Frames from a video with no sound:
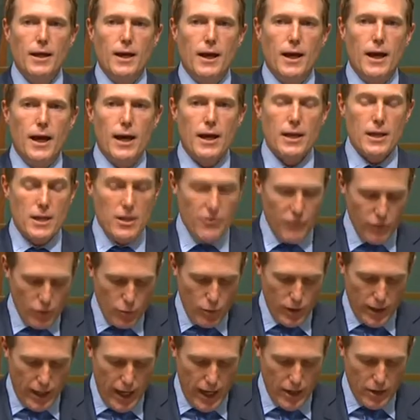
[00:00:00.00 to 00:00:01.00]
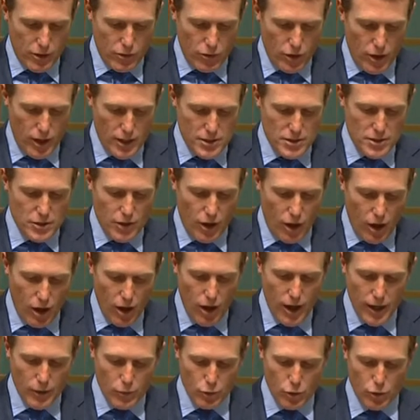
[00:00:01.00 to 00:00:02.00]
Uh, if it were categorised in the
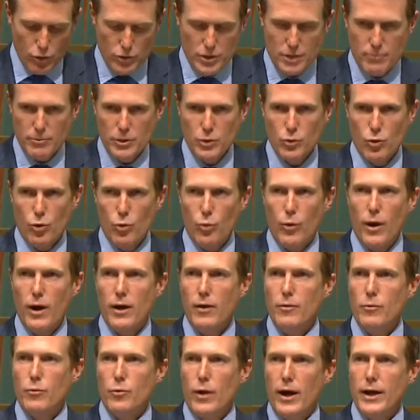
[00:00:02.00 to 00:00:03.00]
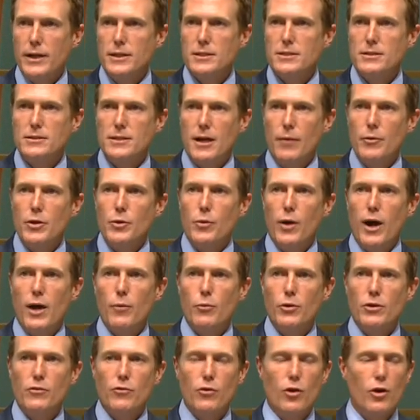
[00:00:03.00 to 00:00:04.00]
high royalty mineral rate, WA
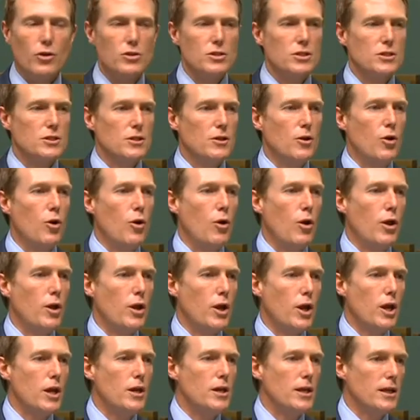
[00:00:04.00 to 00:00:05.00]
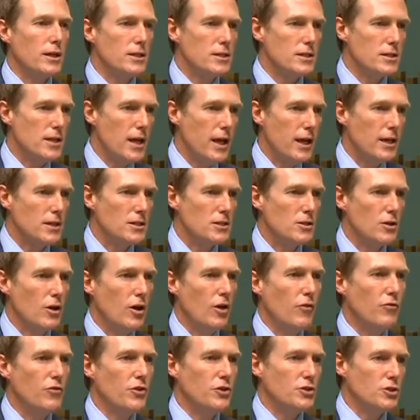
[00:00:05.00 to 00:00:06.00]
would have lost in excess
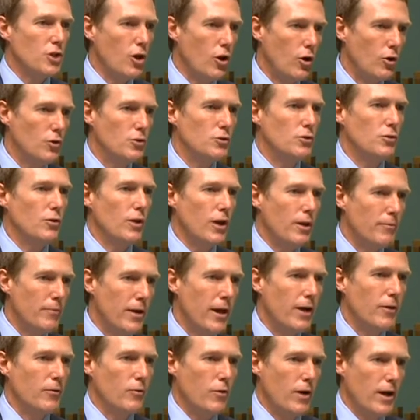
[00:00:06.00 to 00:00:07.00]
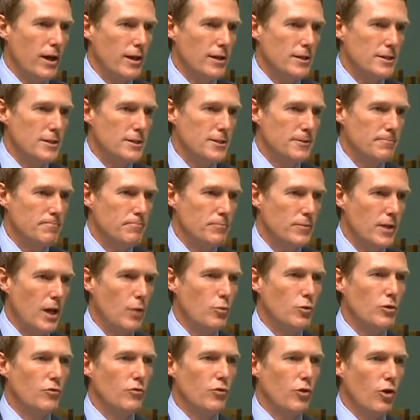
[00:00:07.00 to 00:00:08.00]
of the total amount raised. They
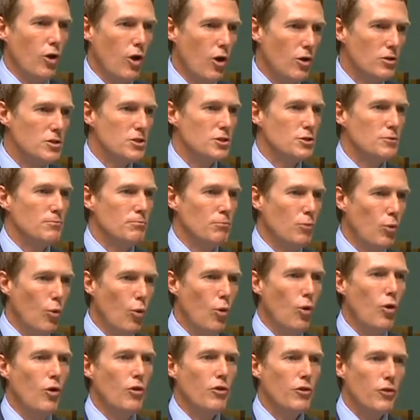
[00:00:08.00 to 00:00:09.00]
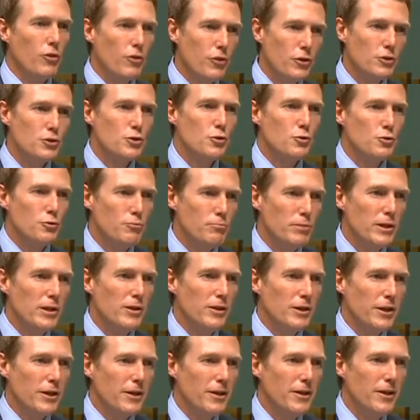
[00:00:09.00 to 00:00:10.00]
would have lost more than the $2
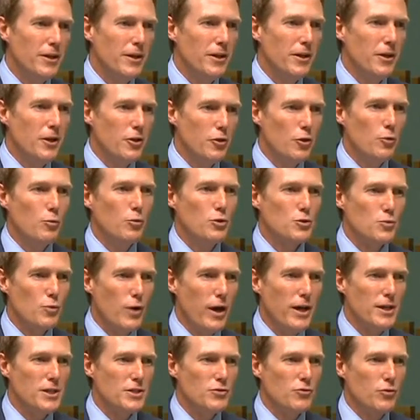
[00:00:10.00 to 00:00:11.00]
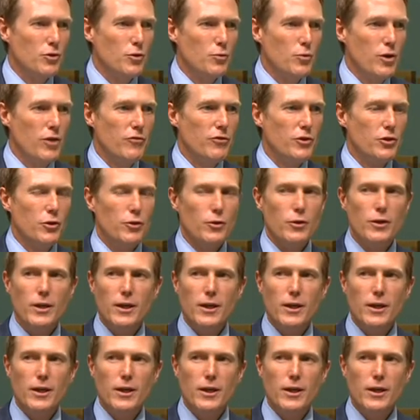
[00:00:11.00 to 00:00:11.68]
billion that was raised from the revenue,